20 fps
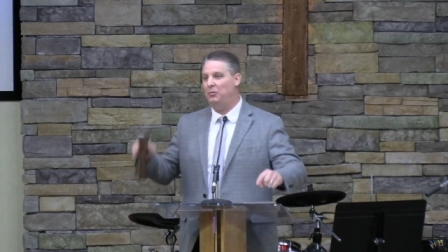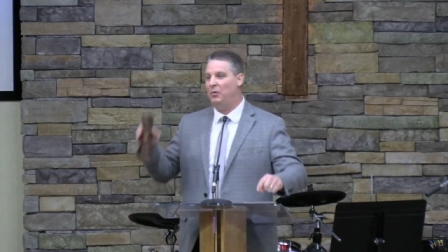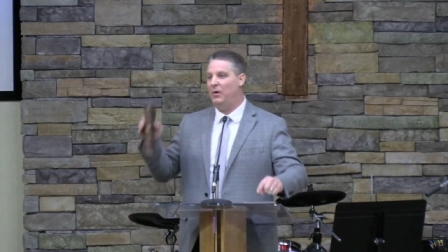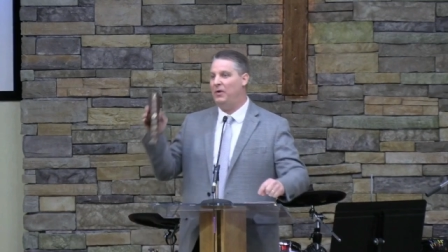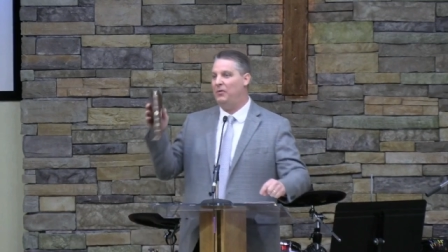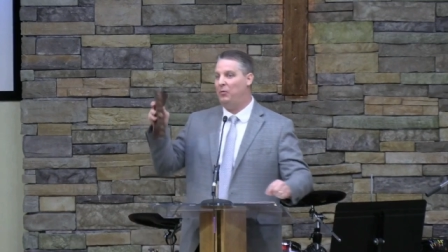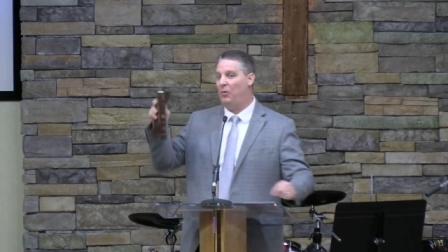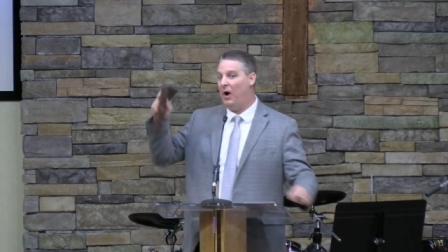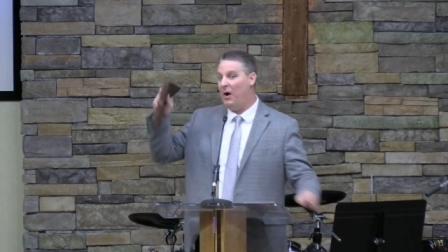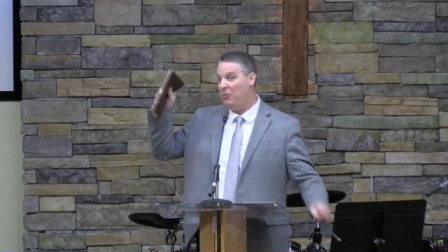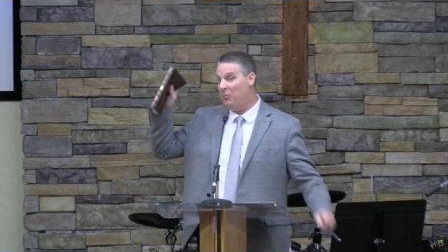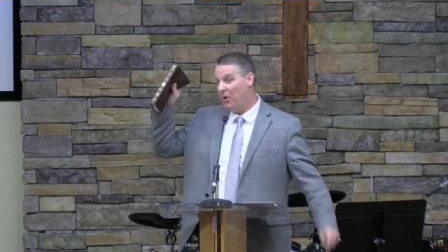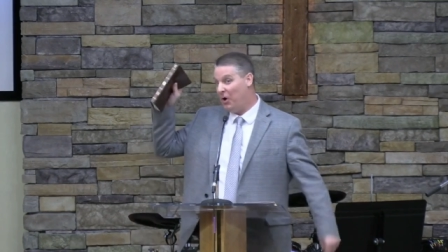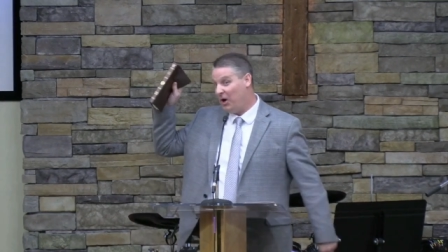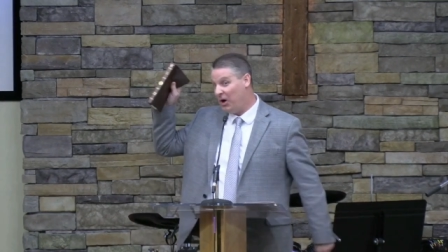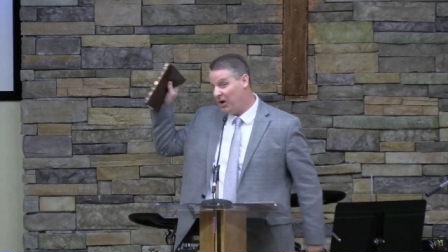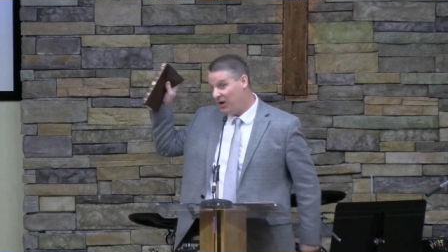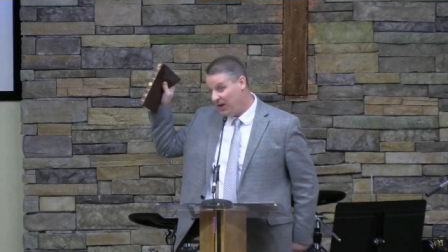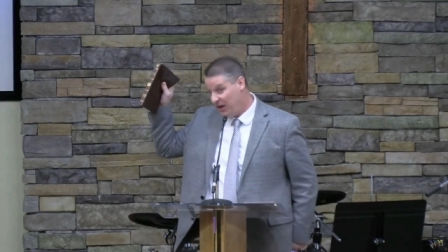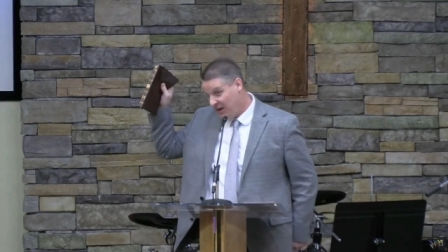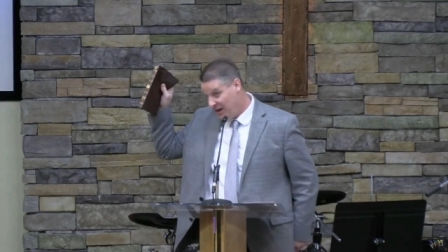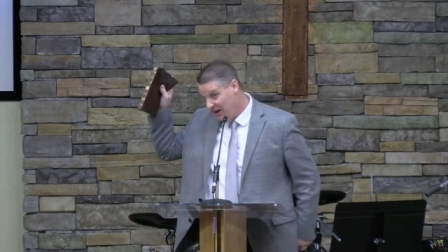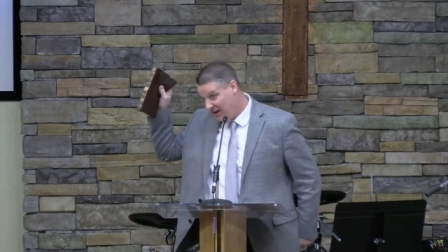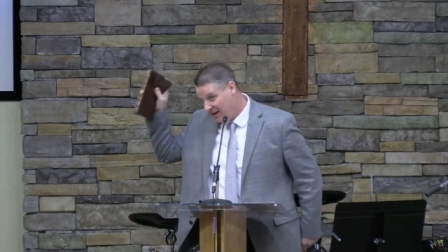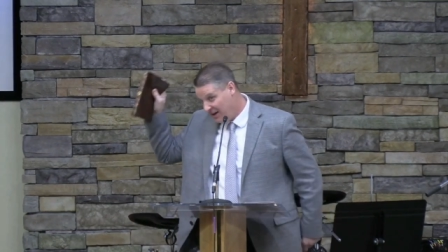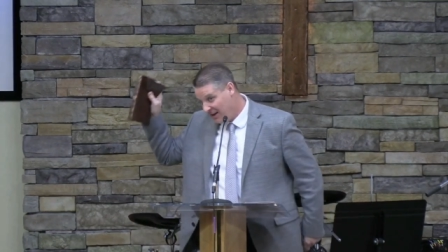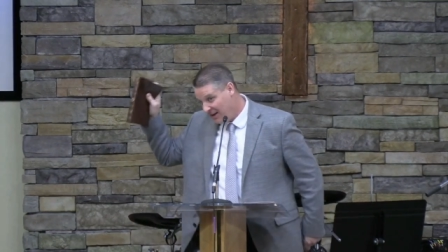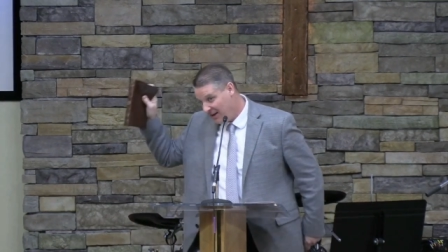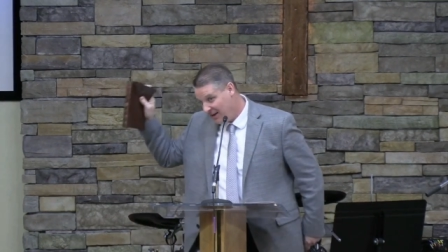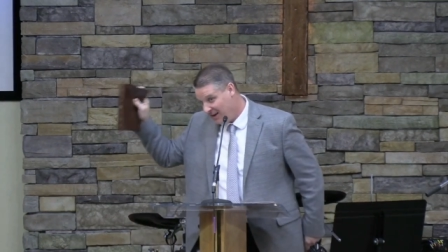with what word?
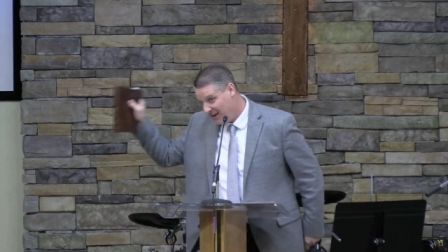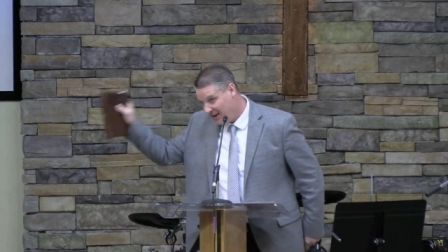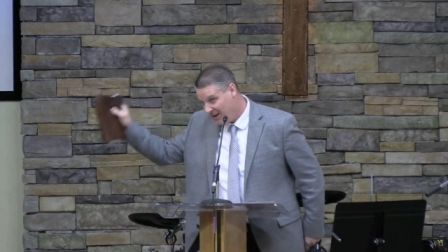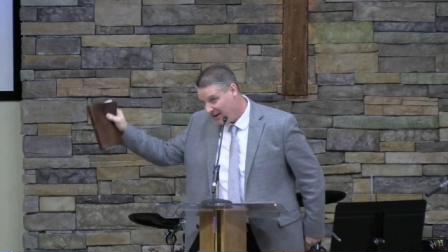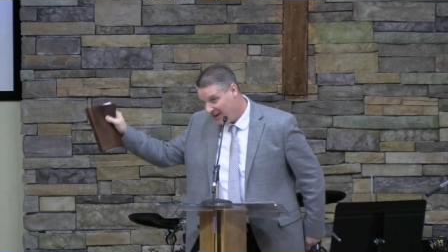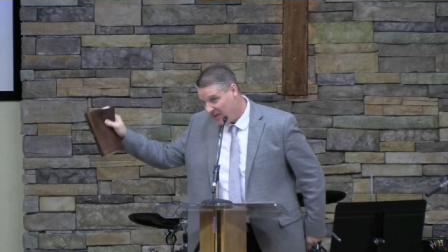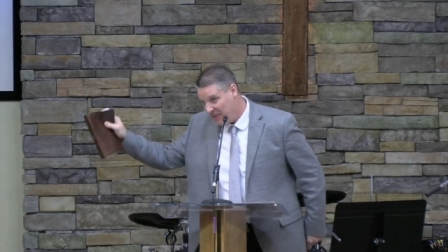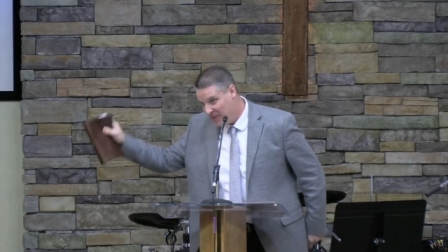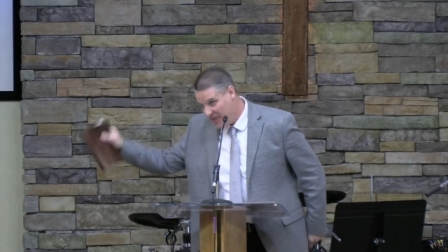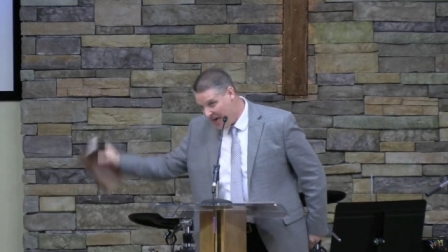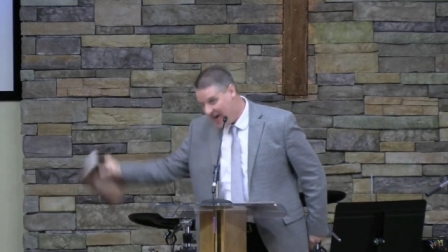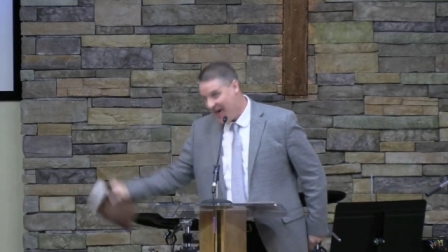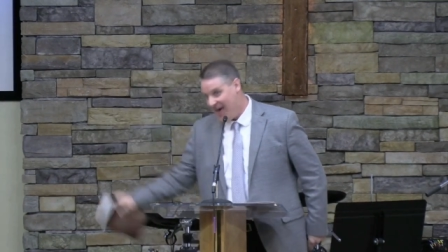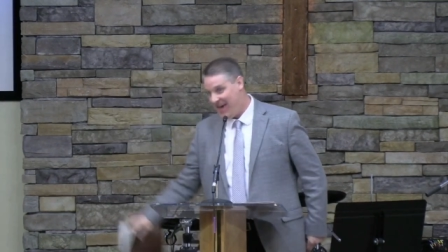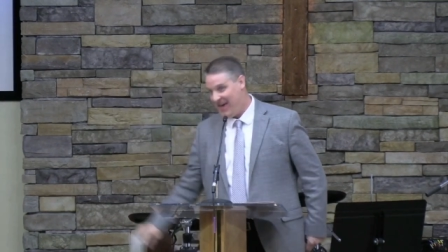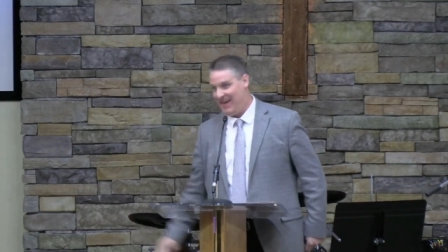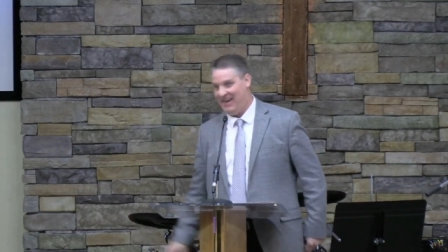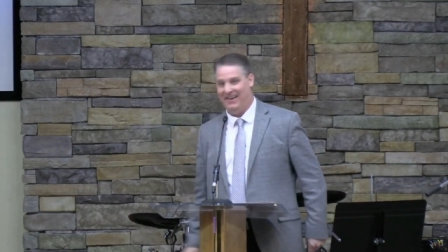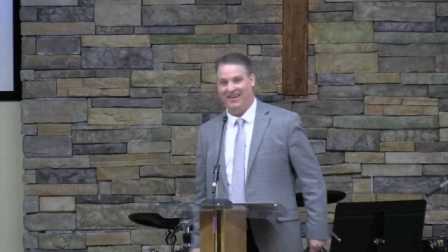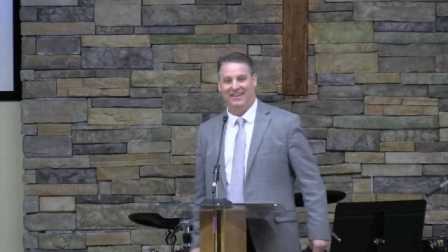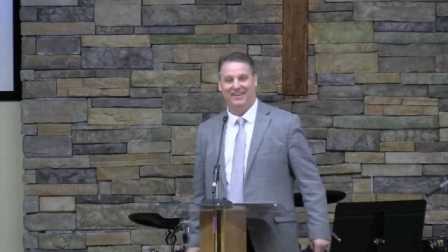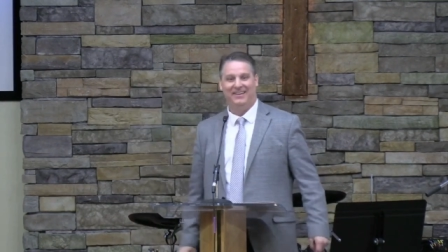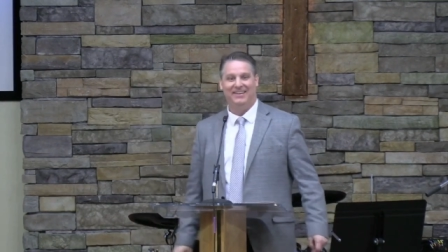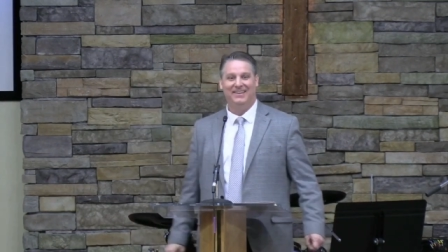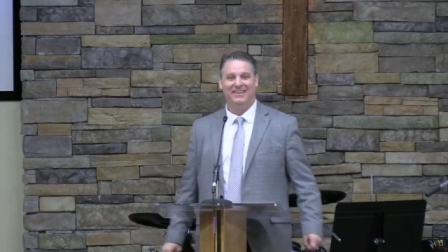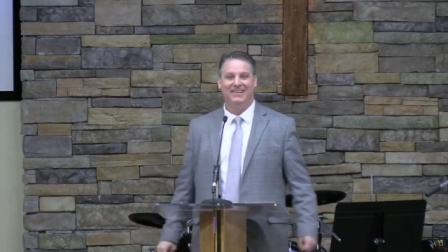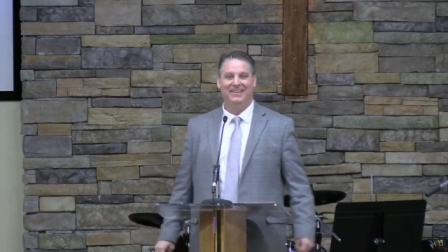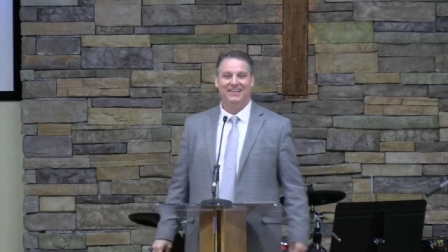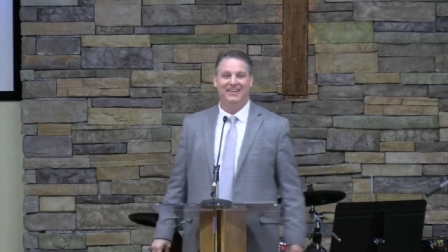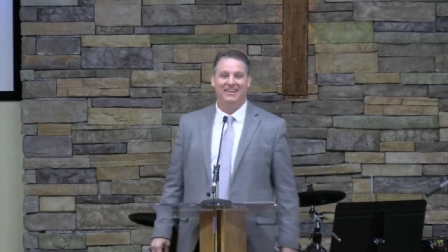They.
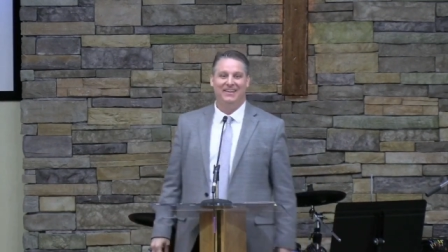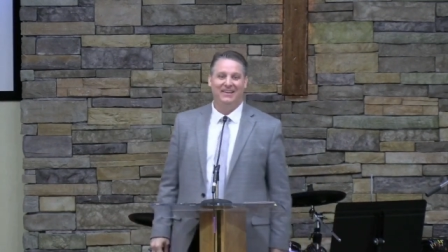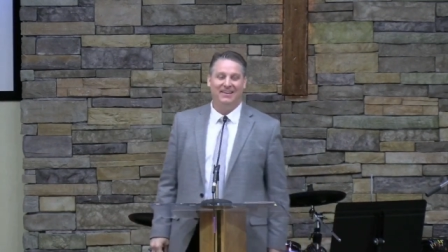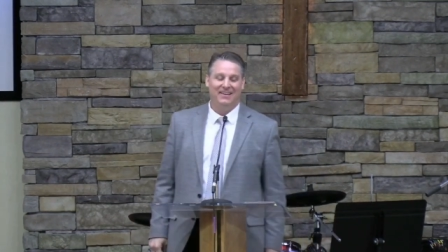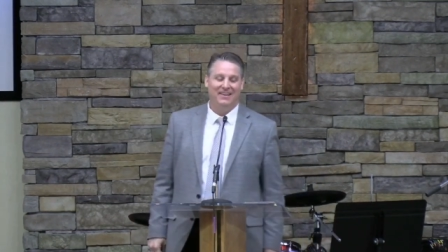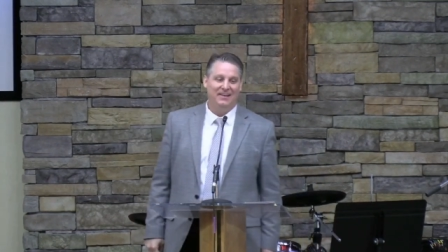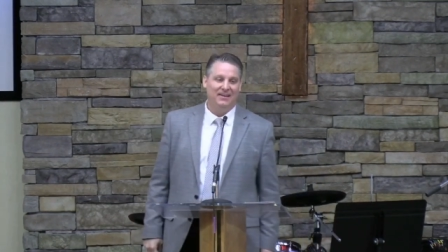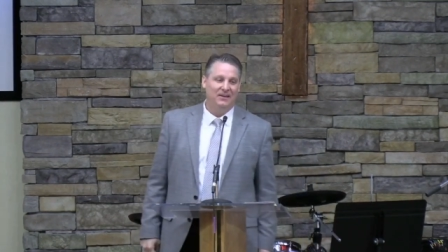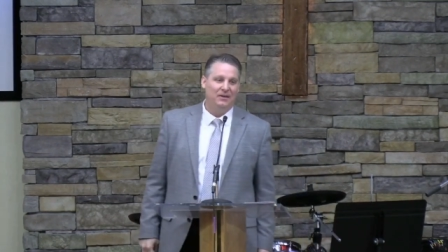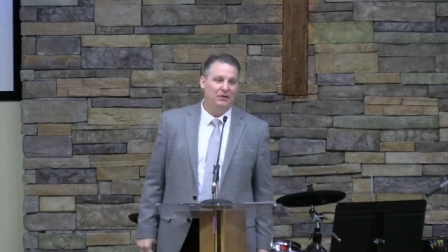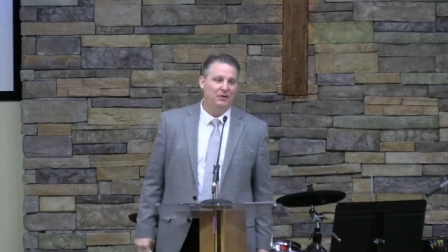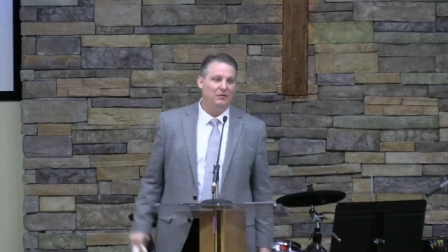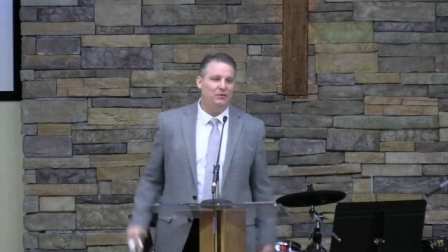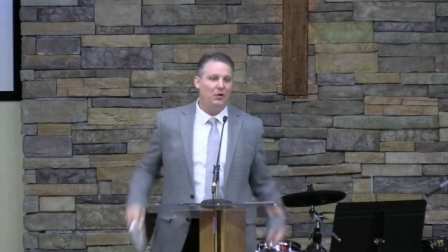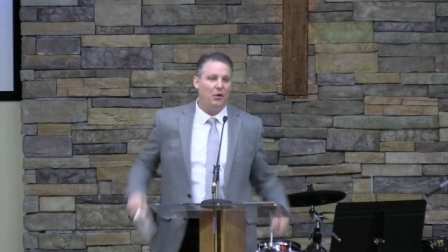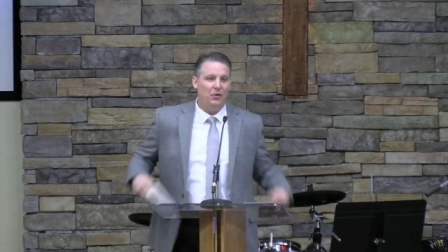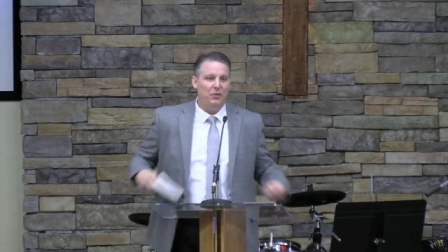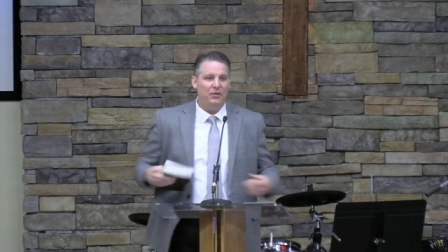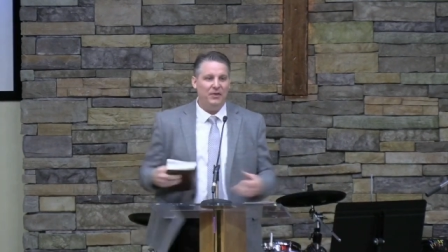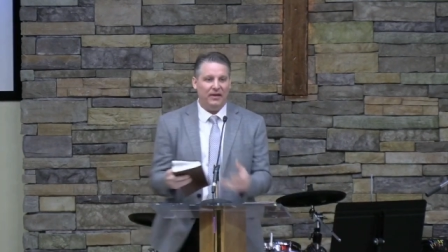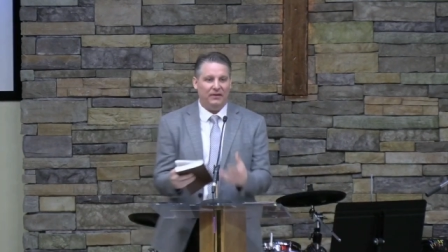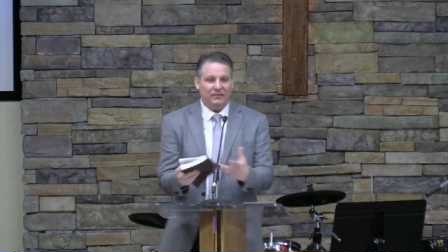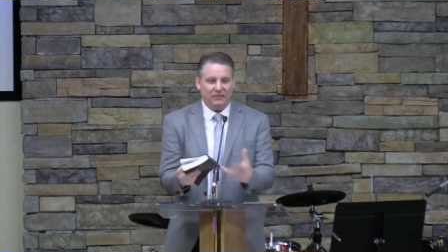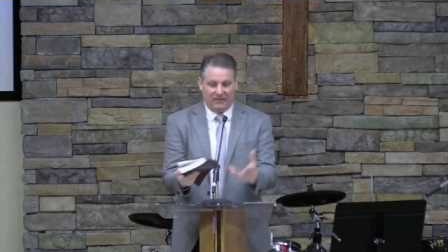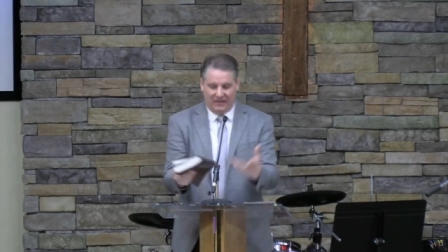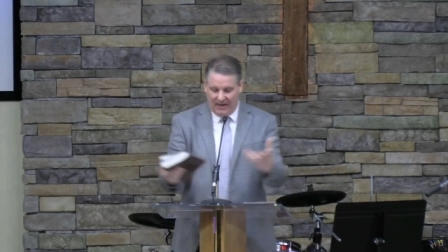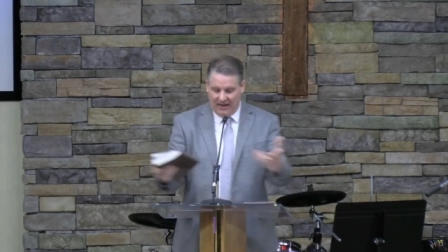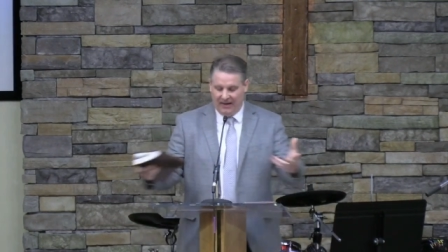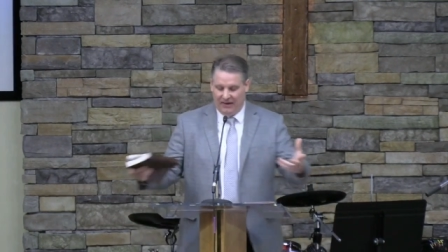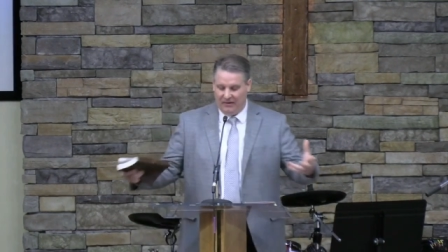So, this
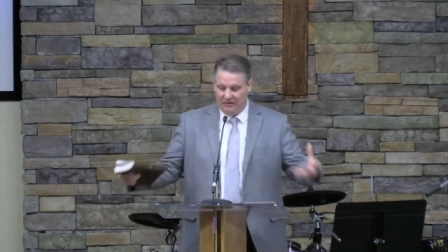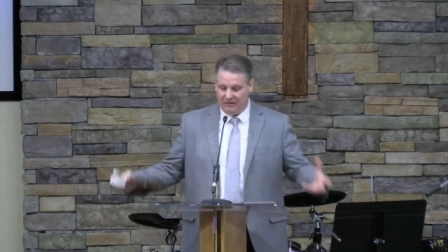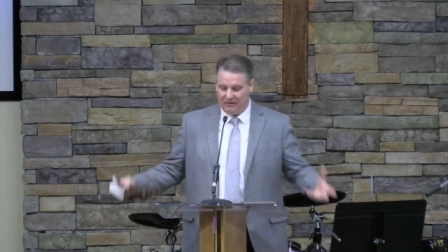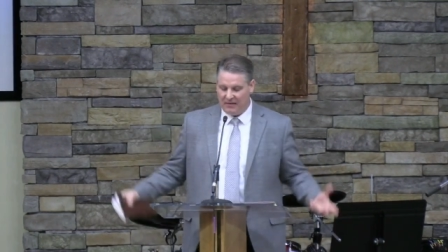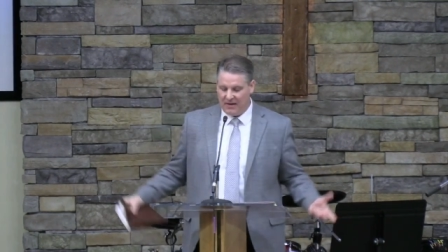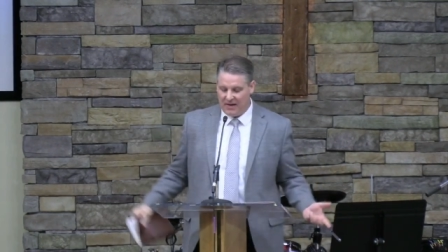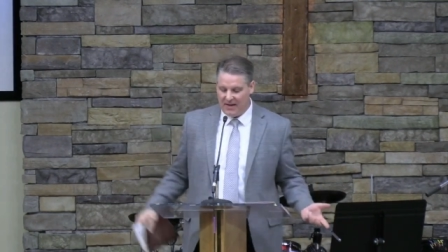is the